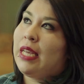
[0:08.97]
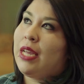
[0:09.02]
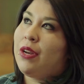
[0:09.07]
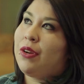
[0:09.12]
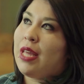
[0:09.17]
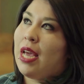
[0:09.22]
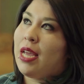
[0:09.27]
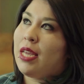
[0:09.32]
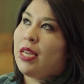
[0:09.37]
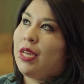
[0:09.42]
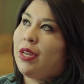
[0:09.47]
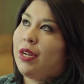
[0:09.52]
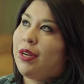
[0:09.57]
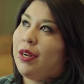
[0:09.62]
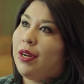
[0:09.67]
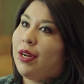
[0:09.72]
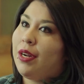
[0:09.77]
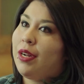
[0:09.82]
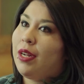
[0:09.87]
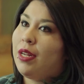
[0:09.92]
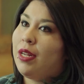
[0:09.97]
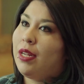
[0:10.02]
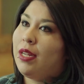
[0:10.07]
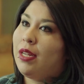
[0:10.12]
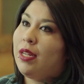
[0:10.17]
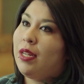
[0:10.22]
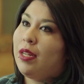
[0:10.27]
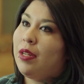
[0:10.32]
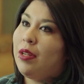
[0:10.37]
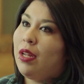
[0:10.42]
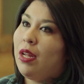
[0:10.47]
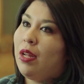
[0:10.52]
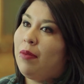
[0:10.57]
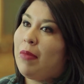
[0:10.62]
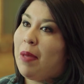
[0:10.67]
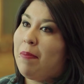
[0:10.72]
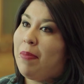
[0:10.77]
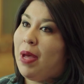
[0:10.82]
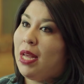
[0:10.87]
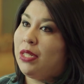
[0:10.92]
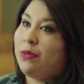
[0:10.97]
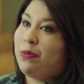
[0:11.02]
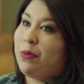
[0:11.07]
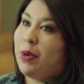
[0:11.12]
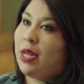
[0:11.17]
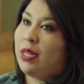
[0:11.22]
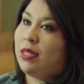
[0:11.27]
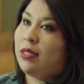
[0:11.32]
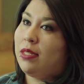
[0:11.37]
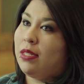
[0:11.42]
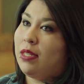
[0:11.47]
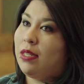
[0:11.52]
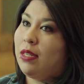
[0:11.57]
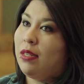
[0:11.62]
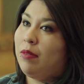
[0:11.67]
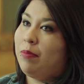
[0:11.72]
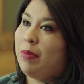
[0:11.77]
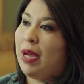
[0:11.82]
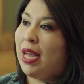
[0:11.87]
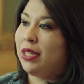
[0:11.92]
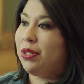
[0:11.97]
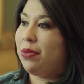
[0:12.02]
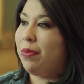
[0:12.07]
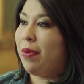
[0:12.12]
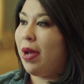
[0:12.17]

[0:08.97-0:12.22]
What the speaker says: later that year, my best friend passed